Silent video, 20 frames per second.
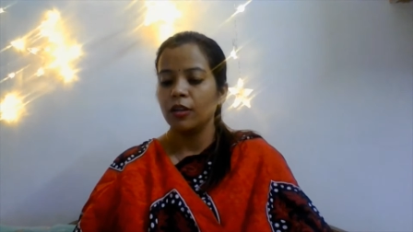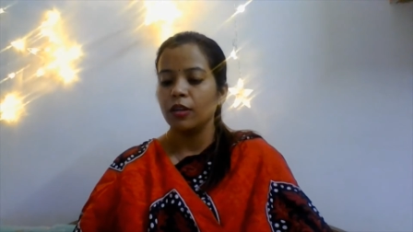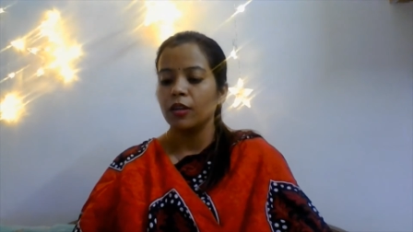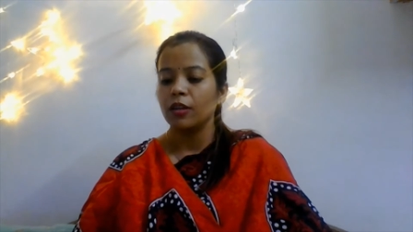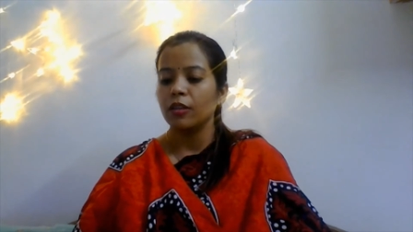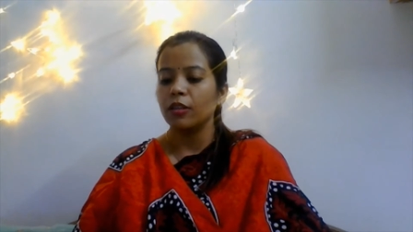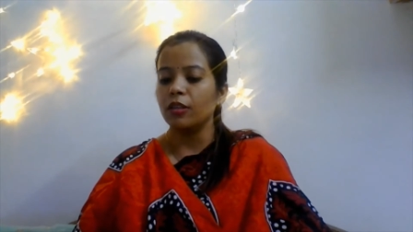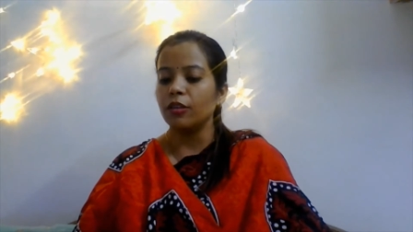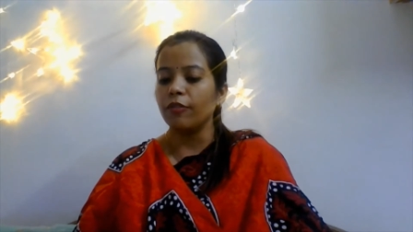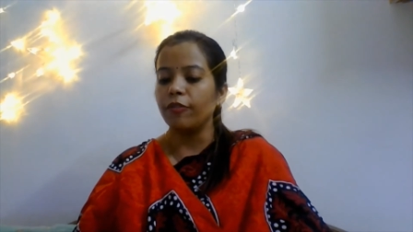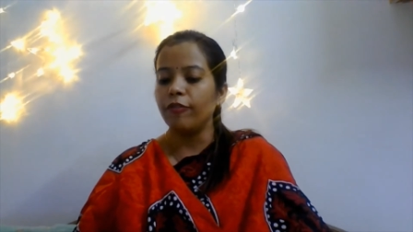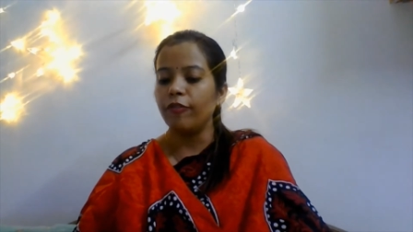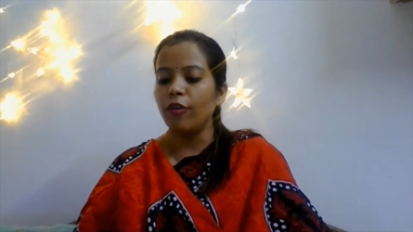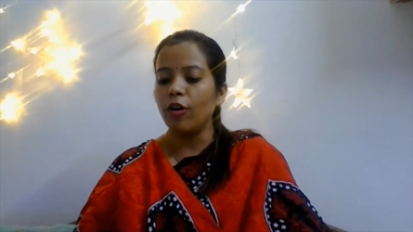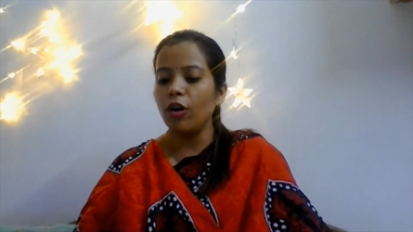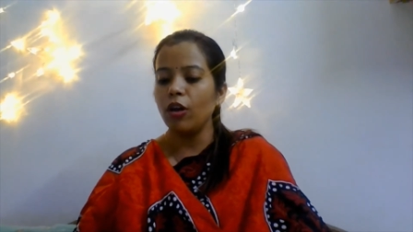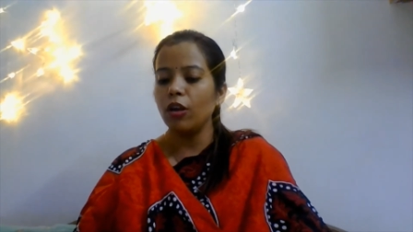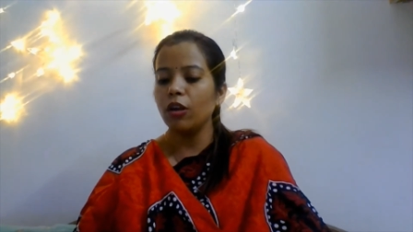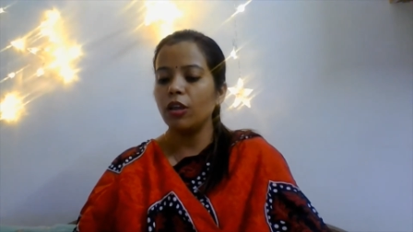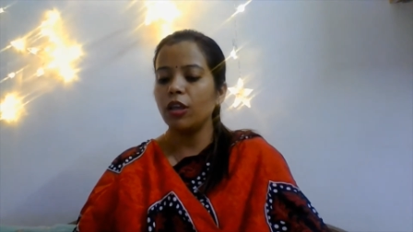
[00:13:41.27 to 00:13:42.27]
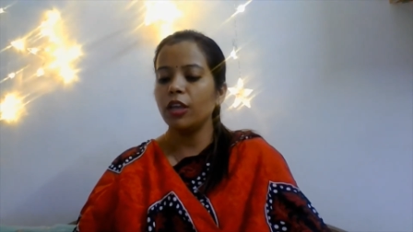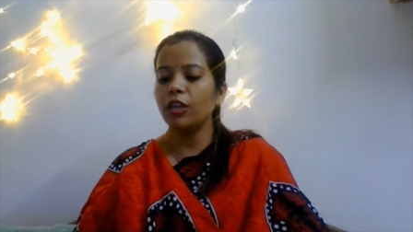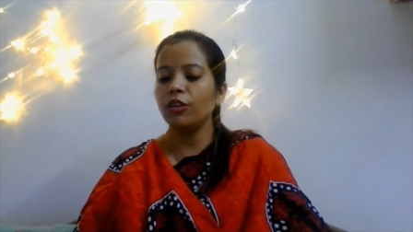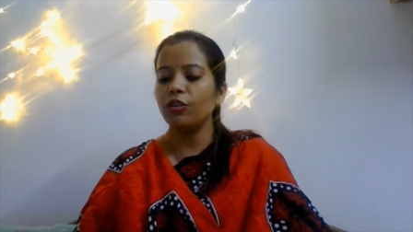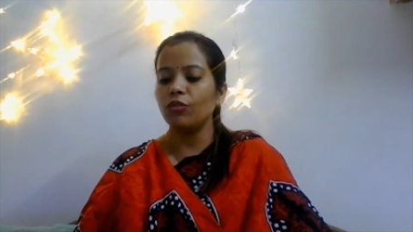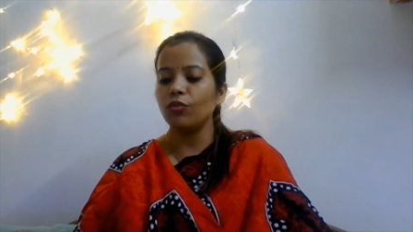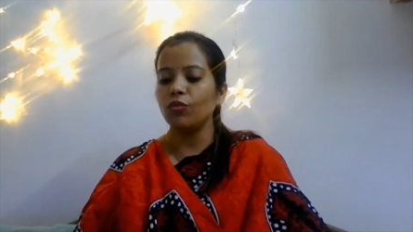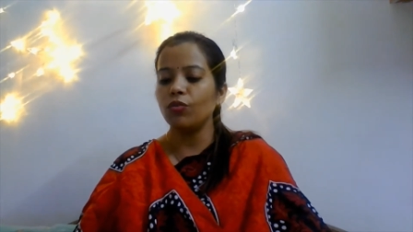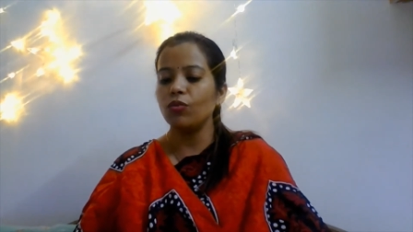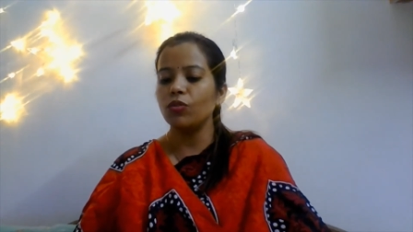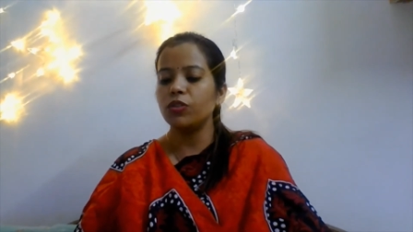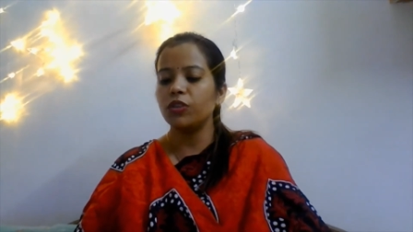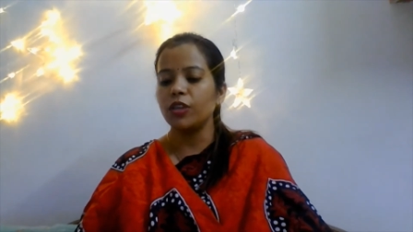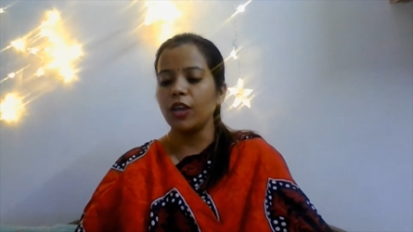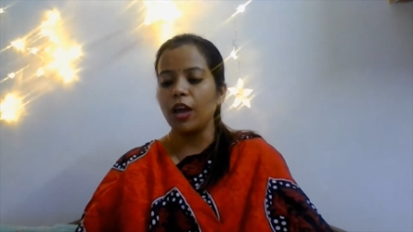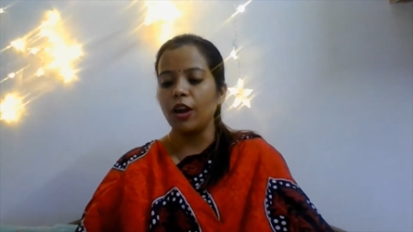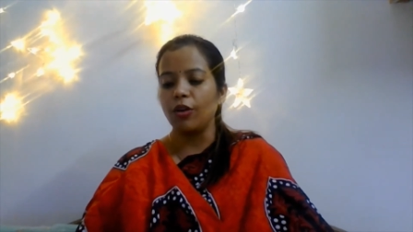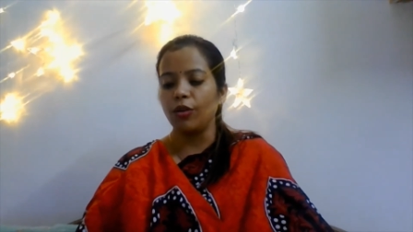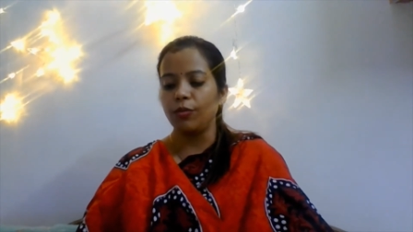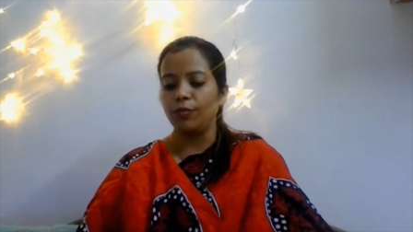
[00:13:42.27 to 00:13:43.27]
the following rules are
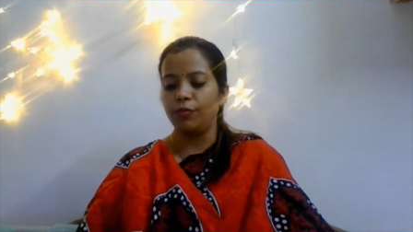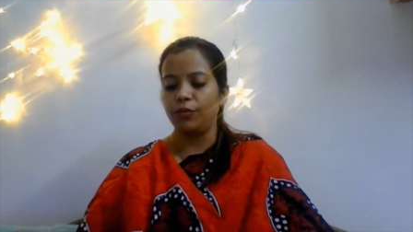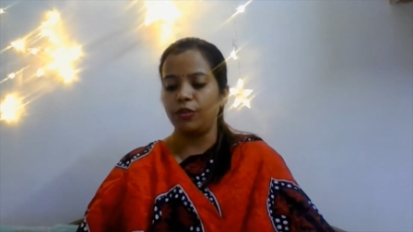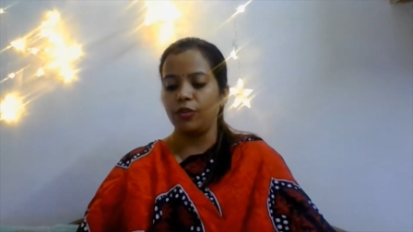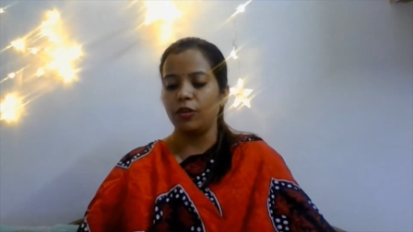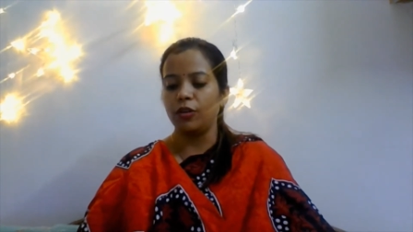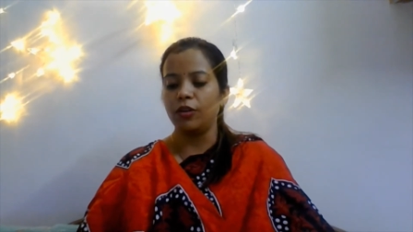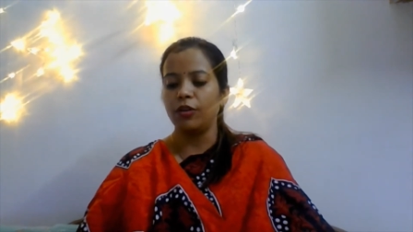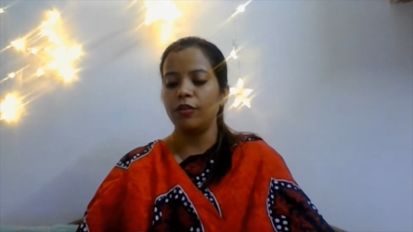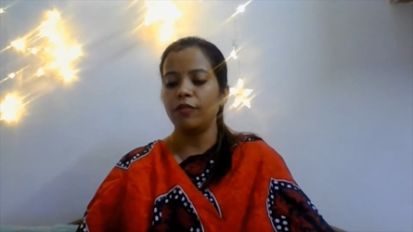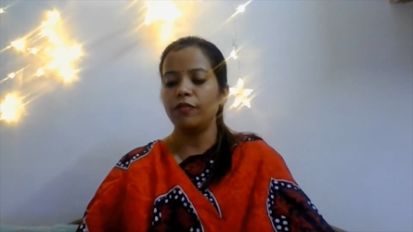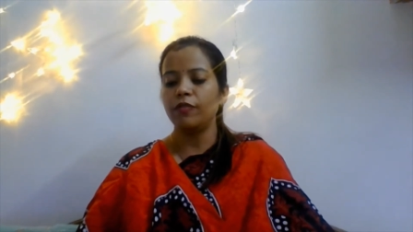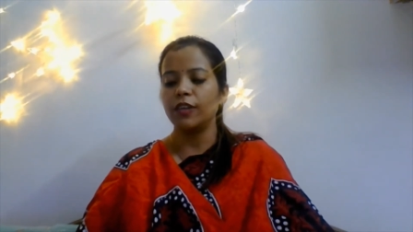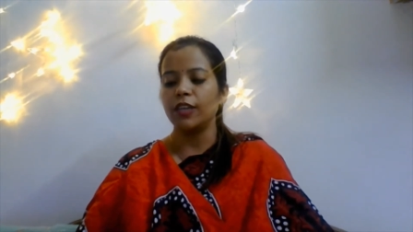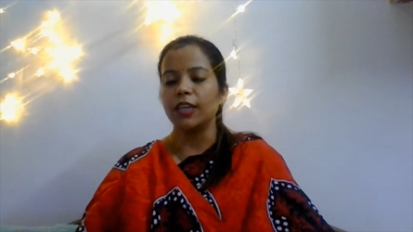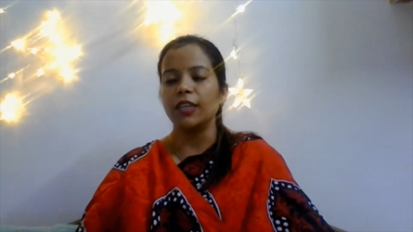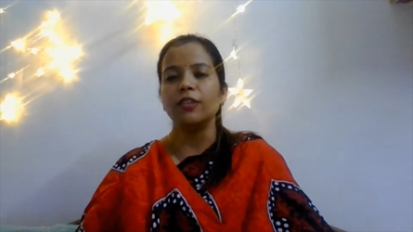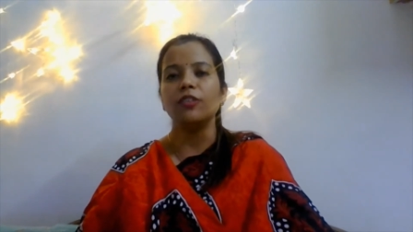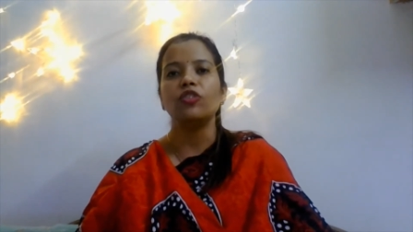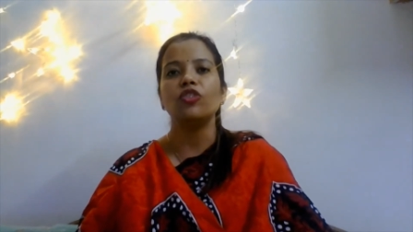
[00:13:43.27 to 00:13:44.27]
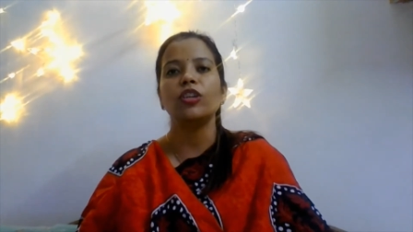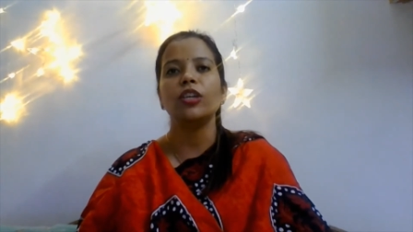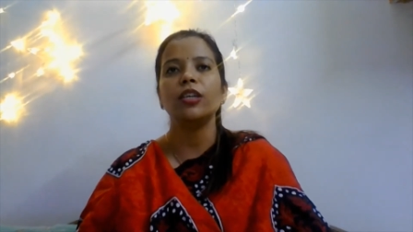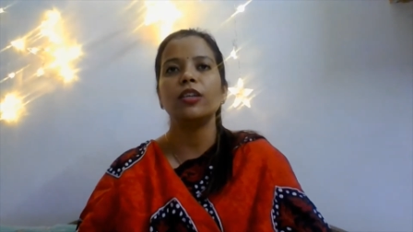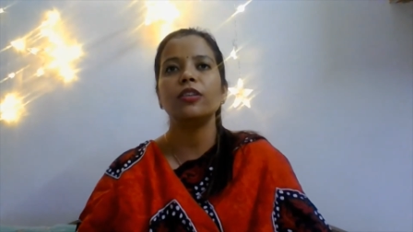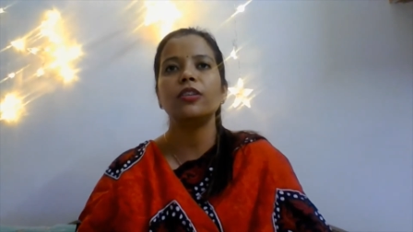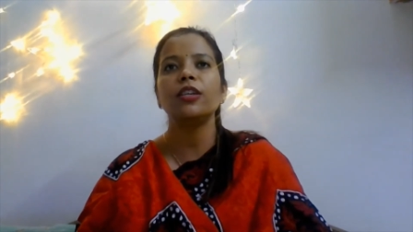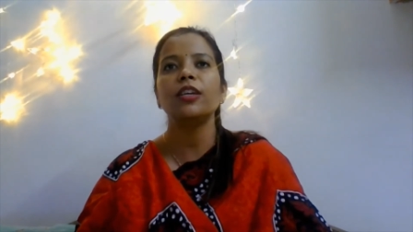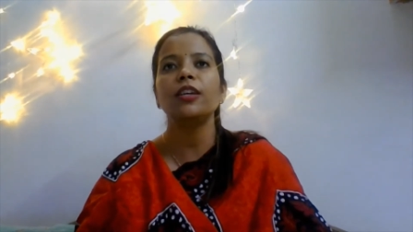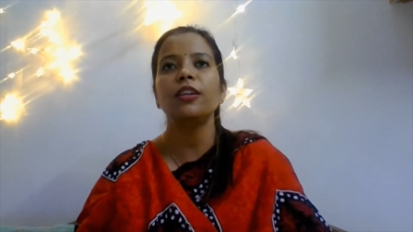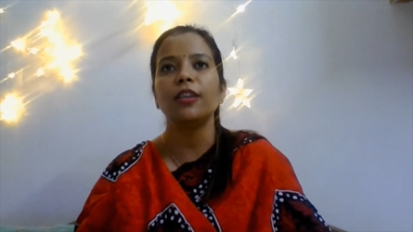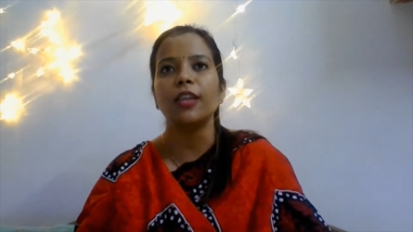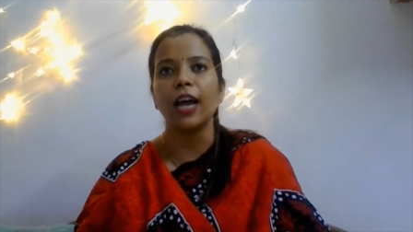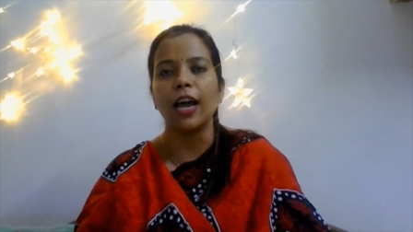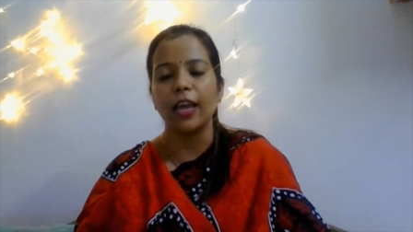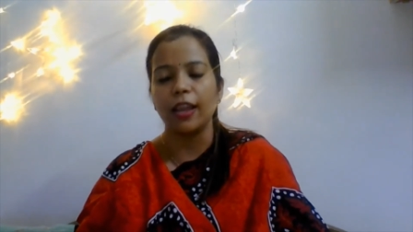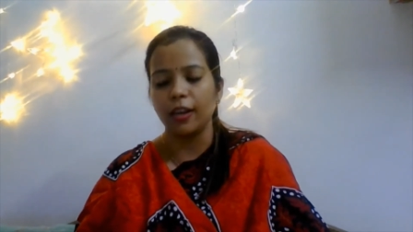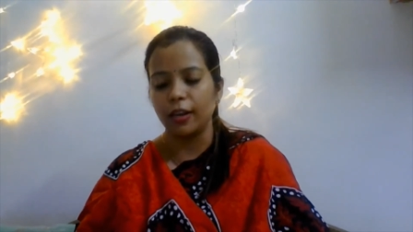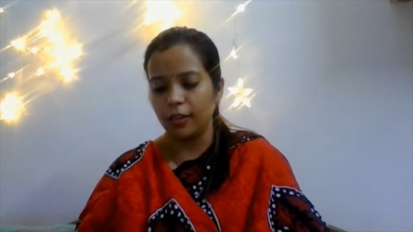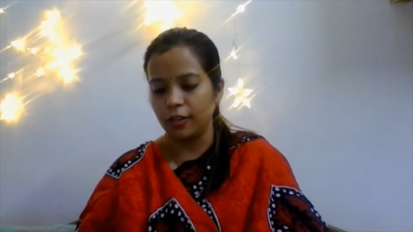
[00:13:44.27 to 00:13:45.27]
observed in changing
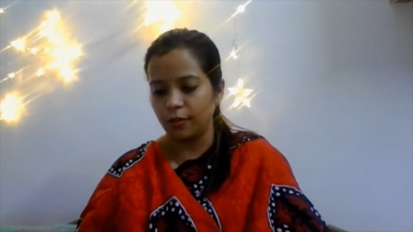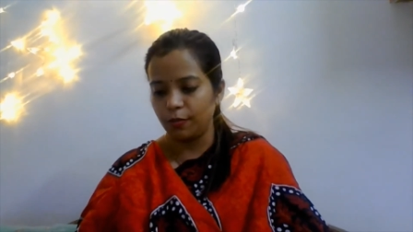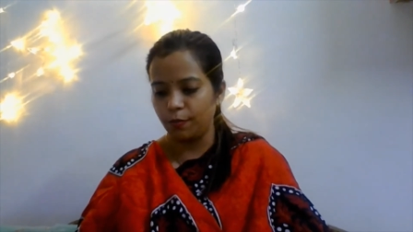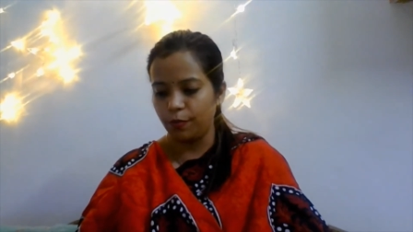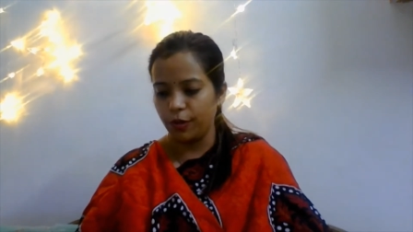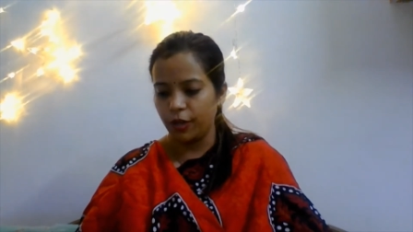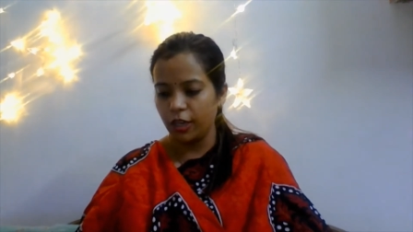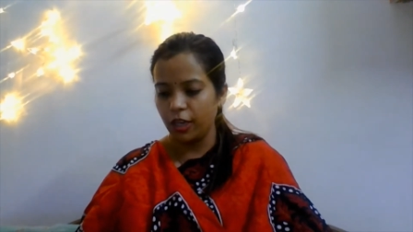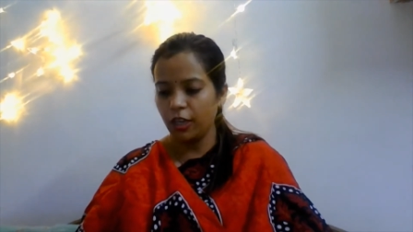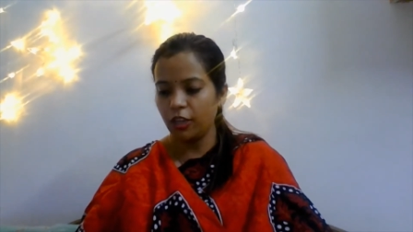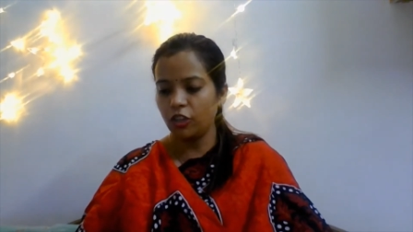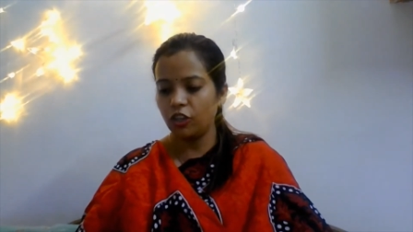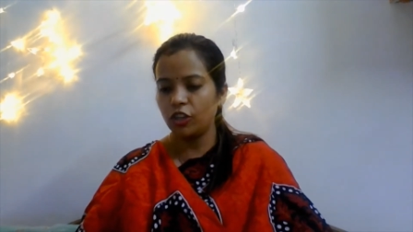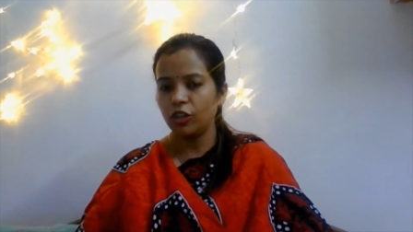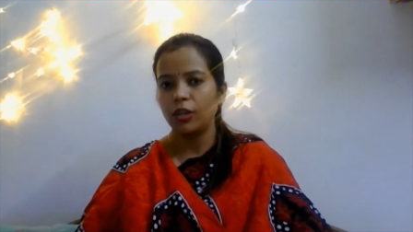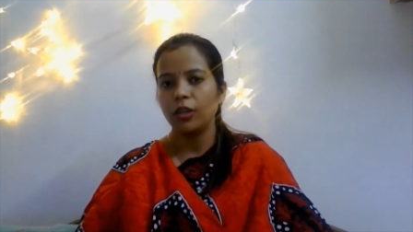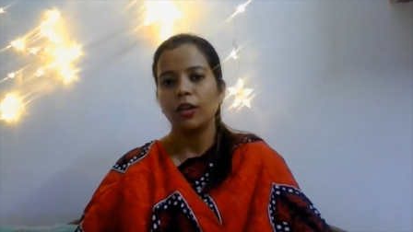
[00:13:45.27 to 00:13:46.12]
direct speech